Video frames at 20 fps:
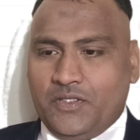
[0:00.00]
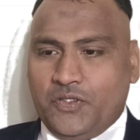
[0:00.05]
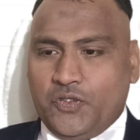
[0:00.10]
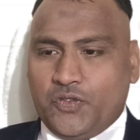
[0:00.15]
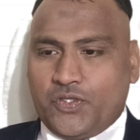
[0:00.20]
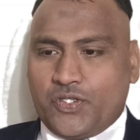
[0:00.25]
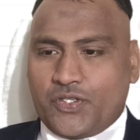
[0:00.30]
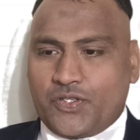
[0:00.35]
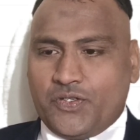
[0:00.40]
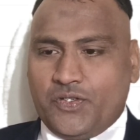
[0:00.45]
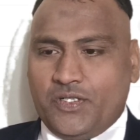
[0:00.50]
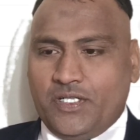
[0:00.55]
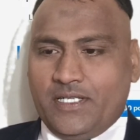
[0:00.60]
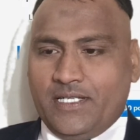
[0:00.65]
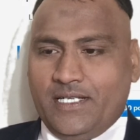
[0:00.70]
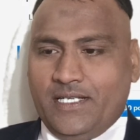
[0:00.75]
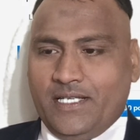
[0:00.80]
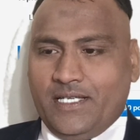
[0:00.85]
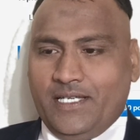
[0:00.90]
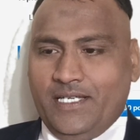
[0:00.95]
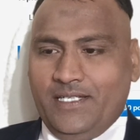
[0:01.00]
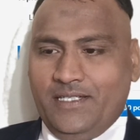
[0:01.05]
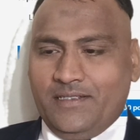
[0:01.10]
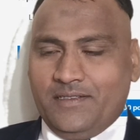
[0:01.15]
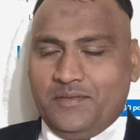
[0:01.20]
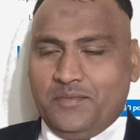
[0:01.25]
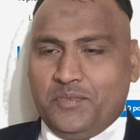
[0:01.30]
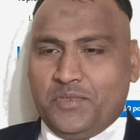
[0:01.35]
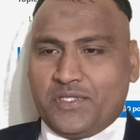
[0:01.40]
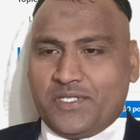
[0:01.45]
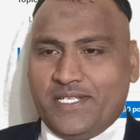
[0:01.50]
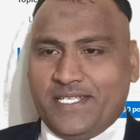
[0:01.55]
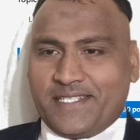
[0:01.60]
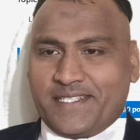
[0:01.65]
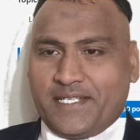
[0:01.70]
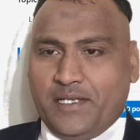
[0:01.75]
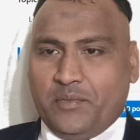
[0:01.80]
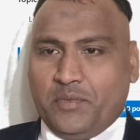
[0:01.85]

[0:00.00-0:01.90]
user storytelling in business